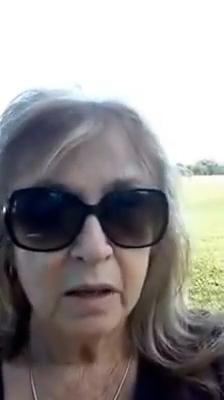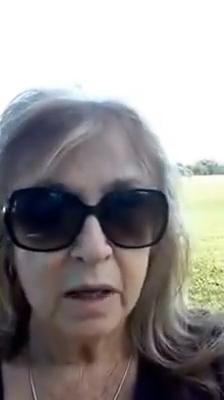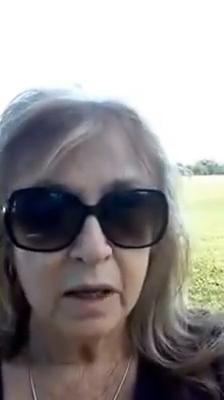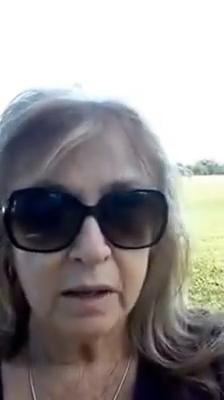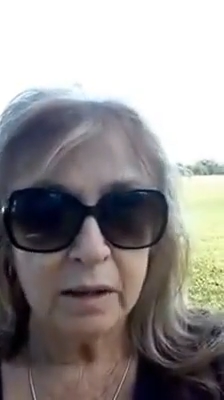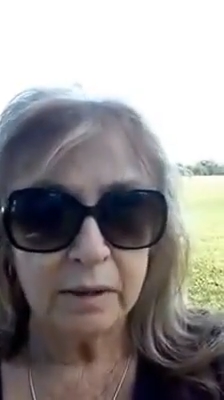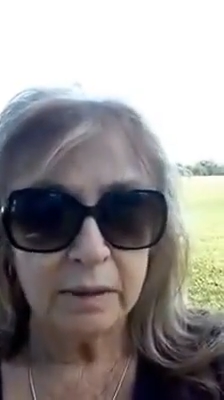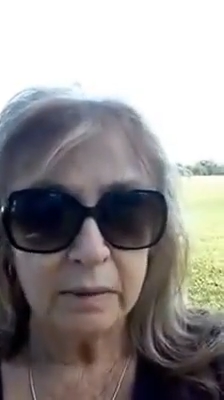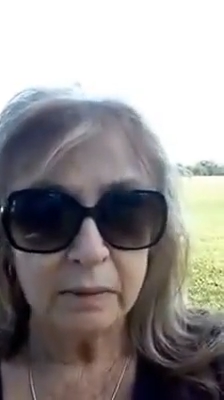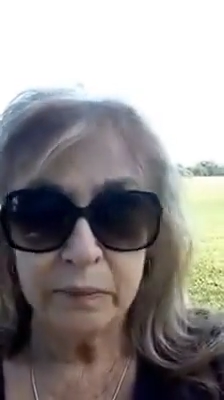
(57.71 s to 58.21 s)

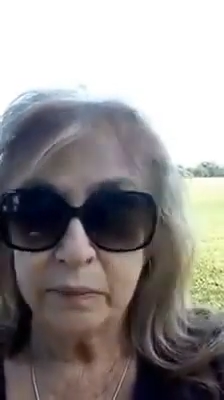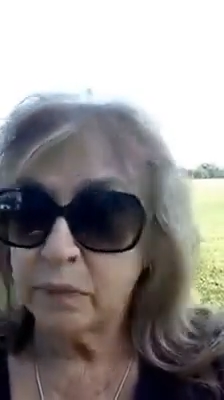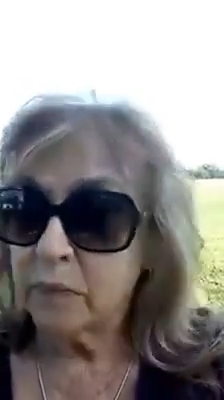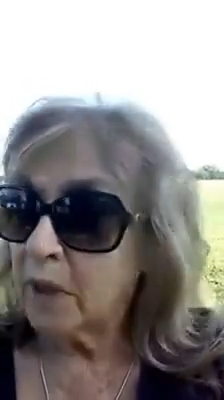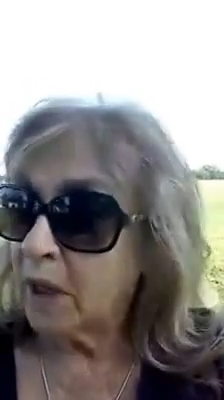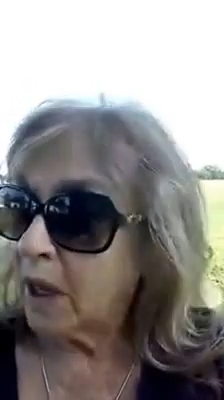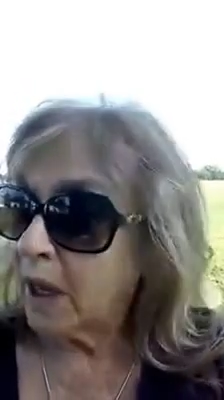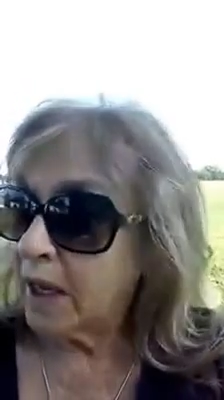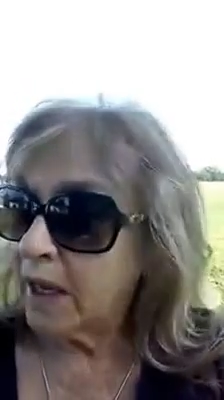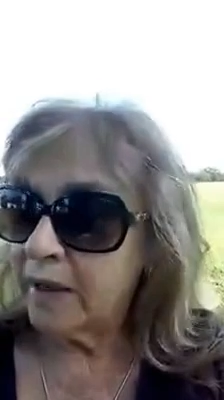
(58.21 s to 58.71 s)
I
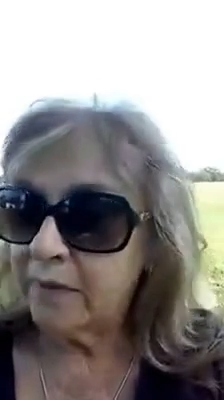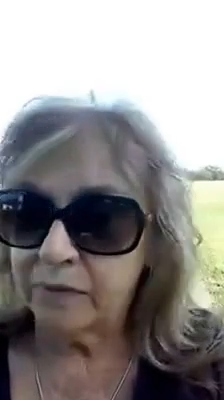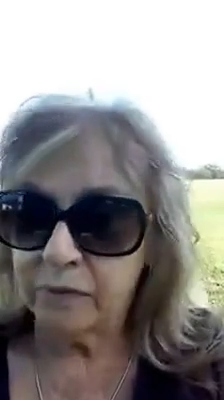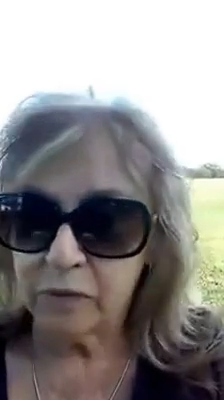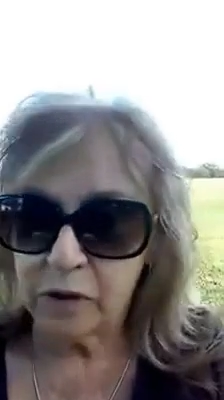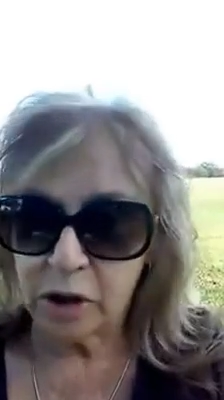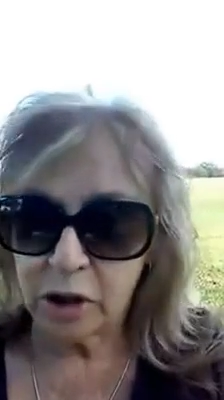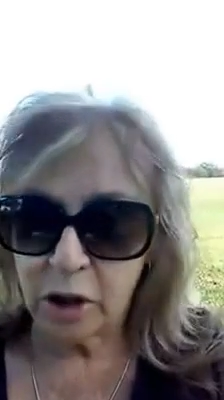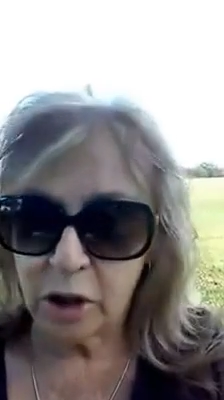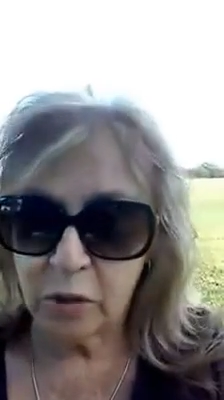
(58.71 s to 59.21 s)
have
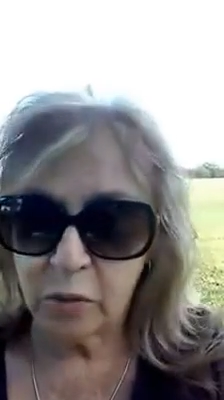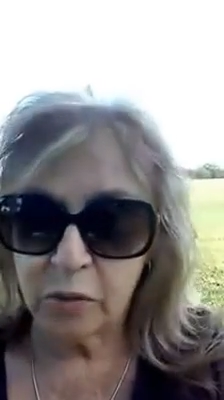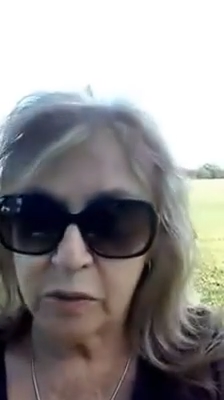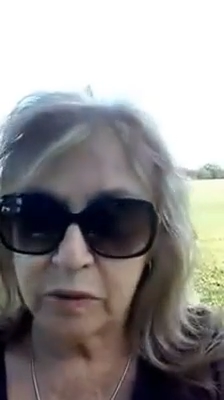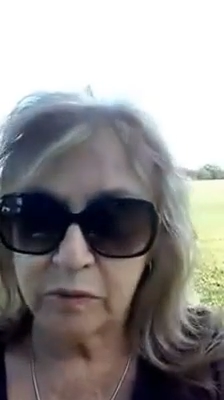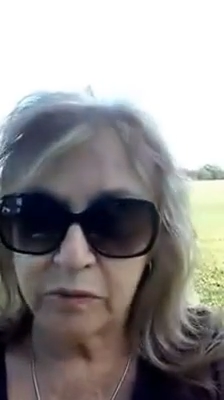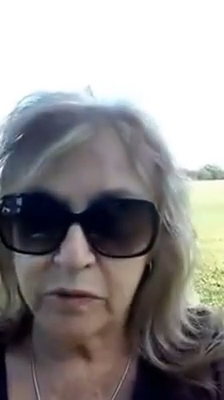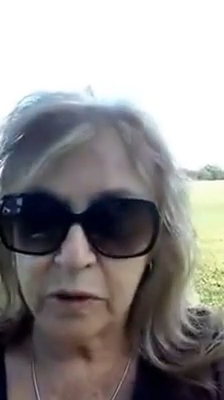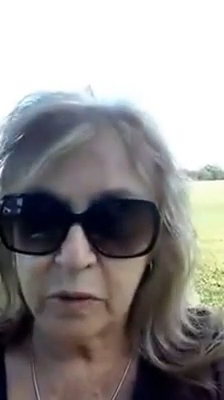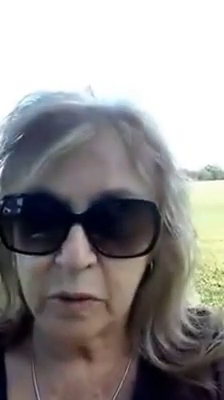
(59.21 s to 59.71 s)
shared
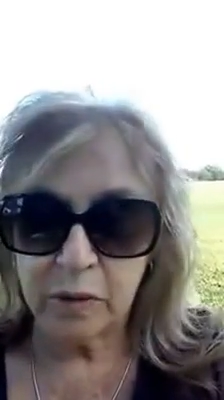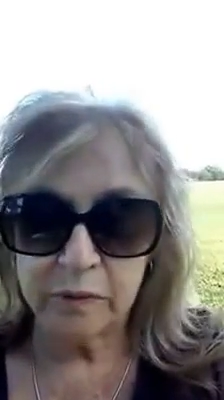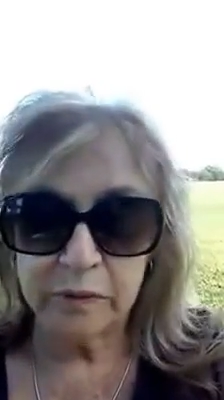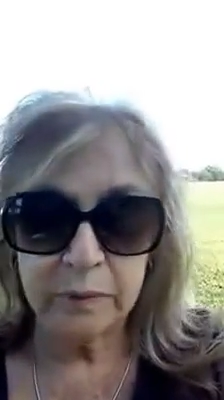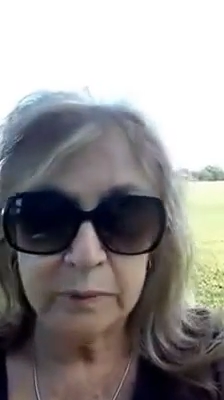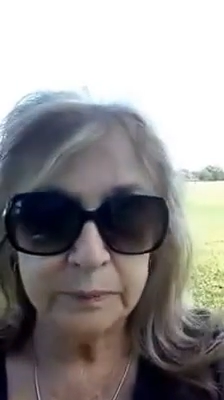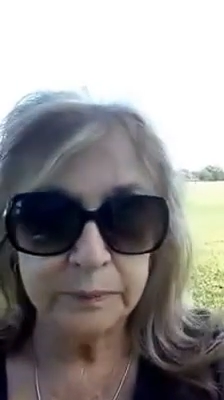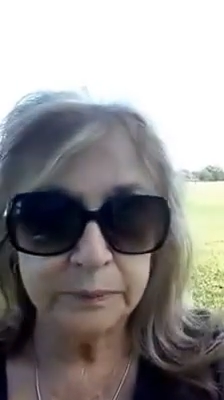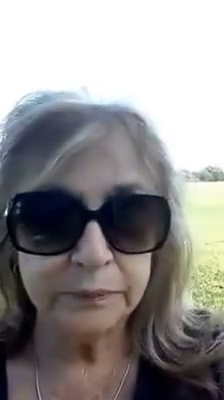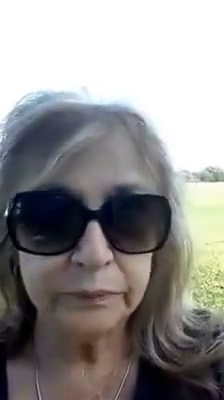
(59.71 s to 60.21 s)
with a few of
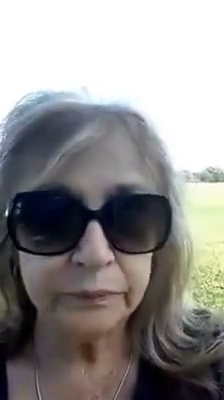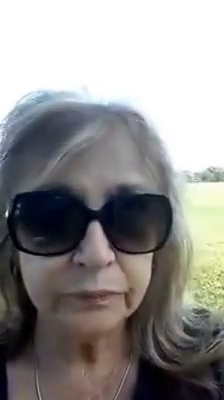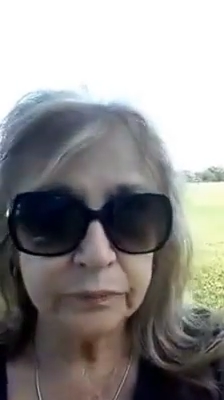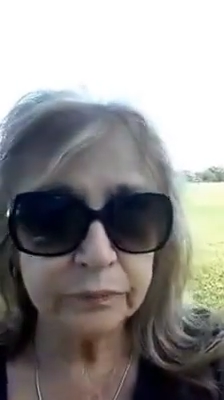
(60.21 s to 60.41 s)
them,